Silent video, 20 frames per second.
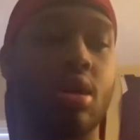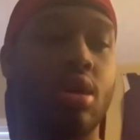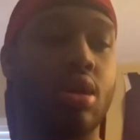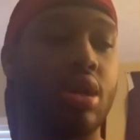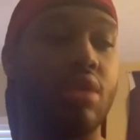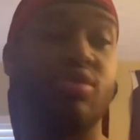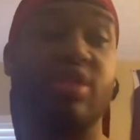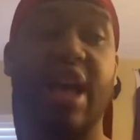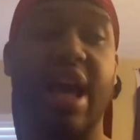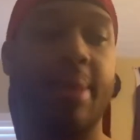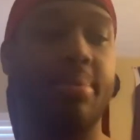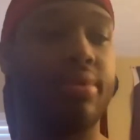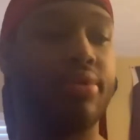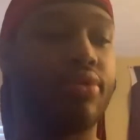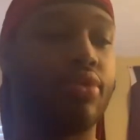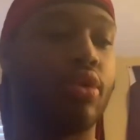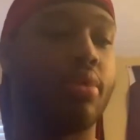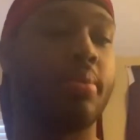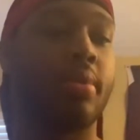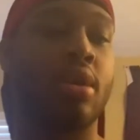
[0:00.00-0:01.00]
was happy
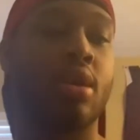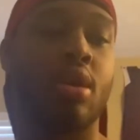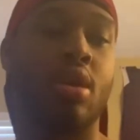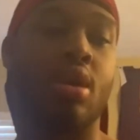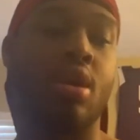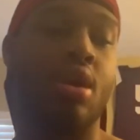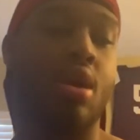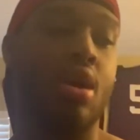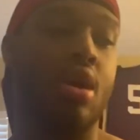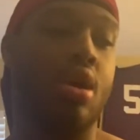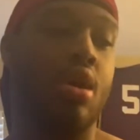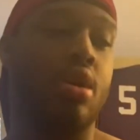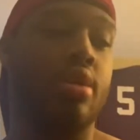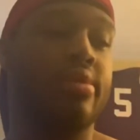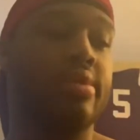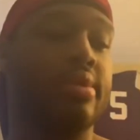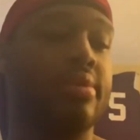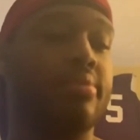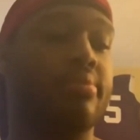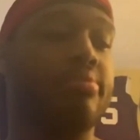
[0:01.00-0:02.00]
for me.
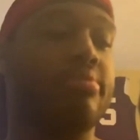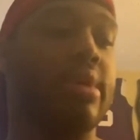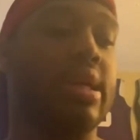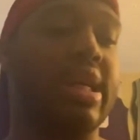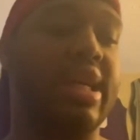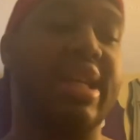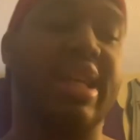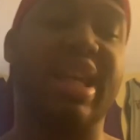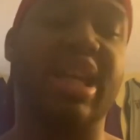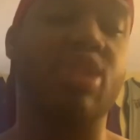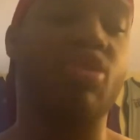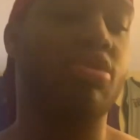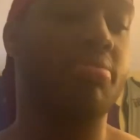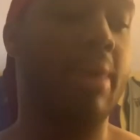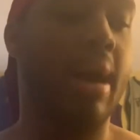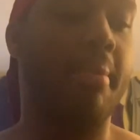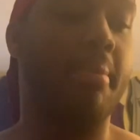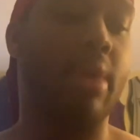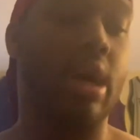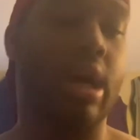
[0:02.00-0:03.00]
But, and then it was
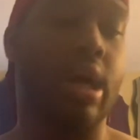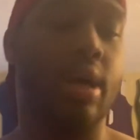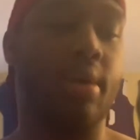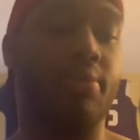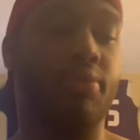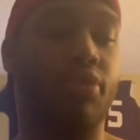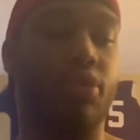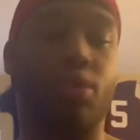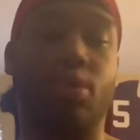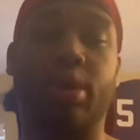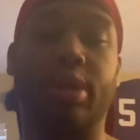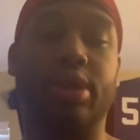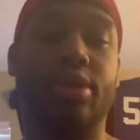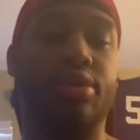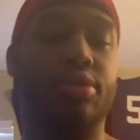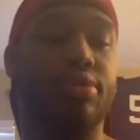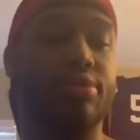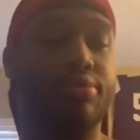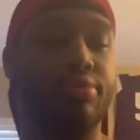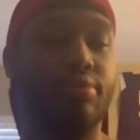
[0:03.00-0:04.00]
my mom, for real.
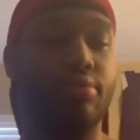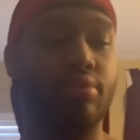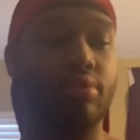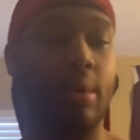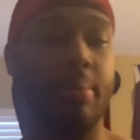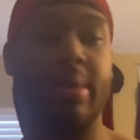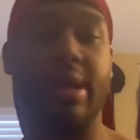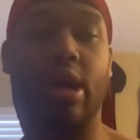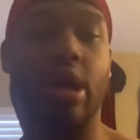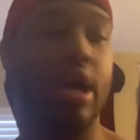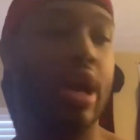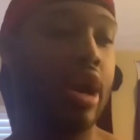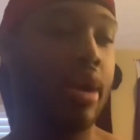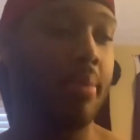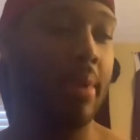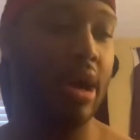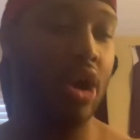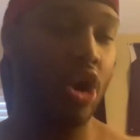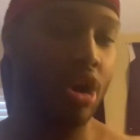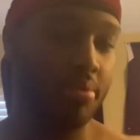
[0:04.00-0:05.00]
I mean,
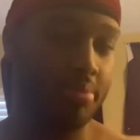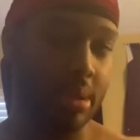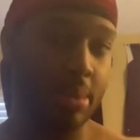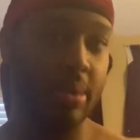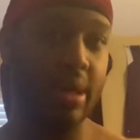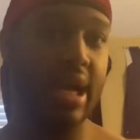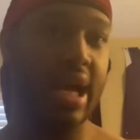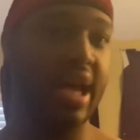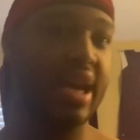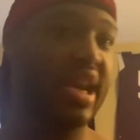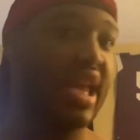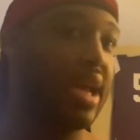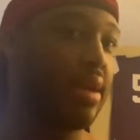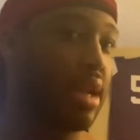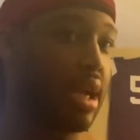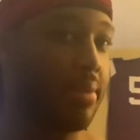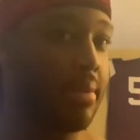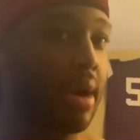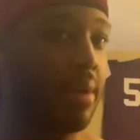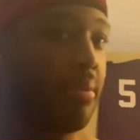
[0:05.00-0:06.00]
everybody, all them people that I named,
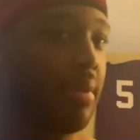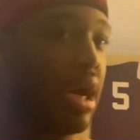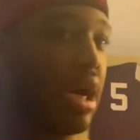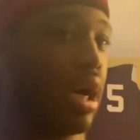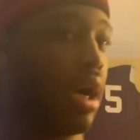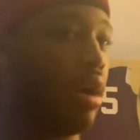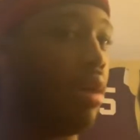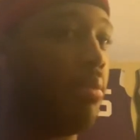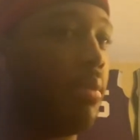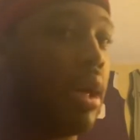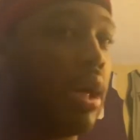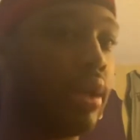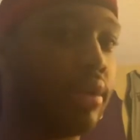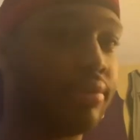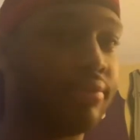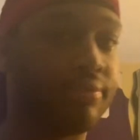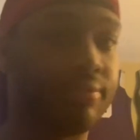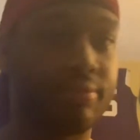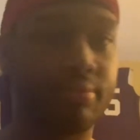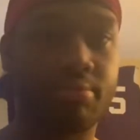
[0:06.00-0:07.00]
like my mom,
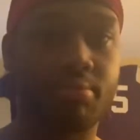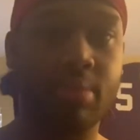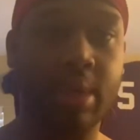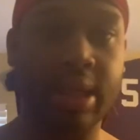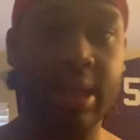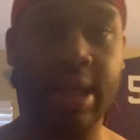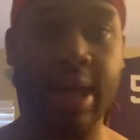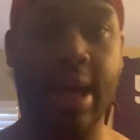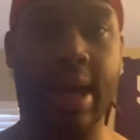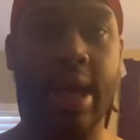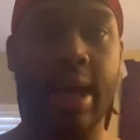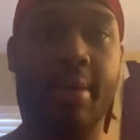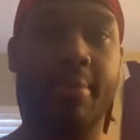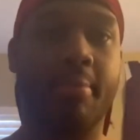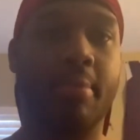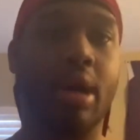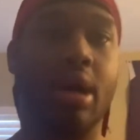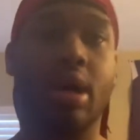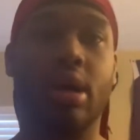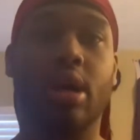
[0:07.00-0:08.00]
my dad,
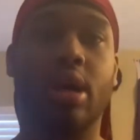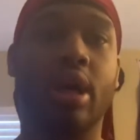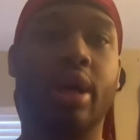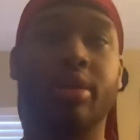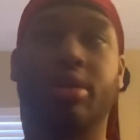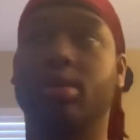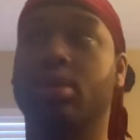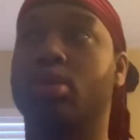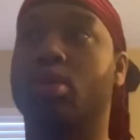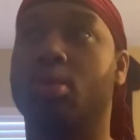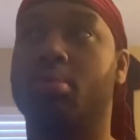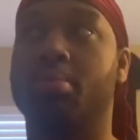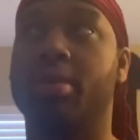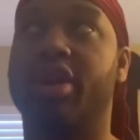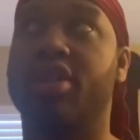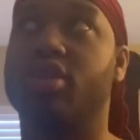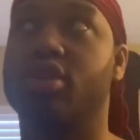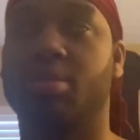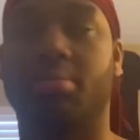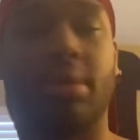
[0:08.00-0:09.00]
my other little
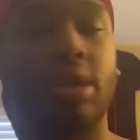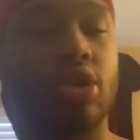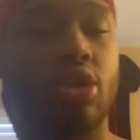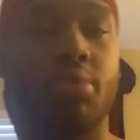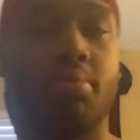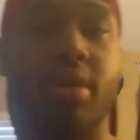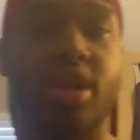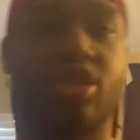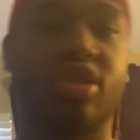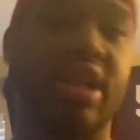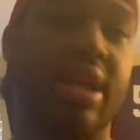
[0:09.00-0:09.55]
brothers, they